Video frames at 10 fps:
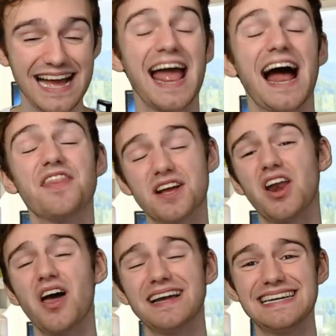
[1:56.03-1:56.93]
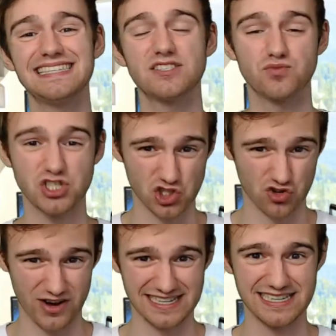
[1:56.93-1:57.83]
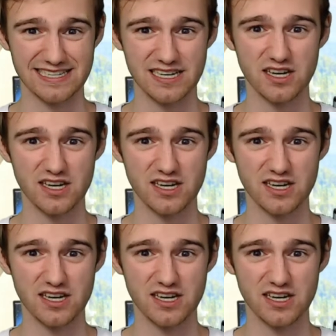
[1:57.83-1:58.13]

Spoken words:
and the client is restricted